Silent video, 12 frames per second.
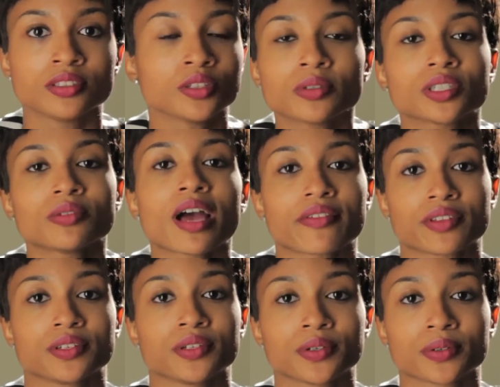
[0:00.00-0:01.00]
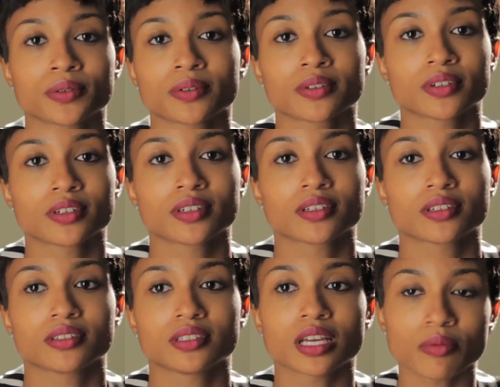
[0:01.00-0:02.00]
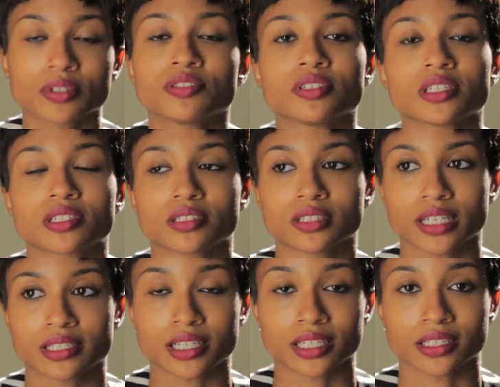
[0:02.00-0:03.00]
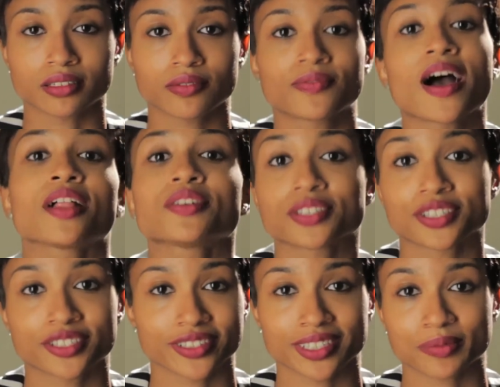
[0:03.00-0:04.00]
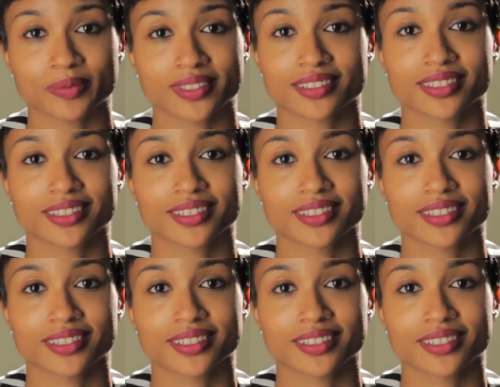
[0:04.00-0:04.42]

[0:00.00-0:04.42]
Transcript: Do what you have to do. Get what you need to get done. Follow your dreams.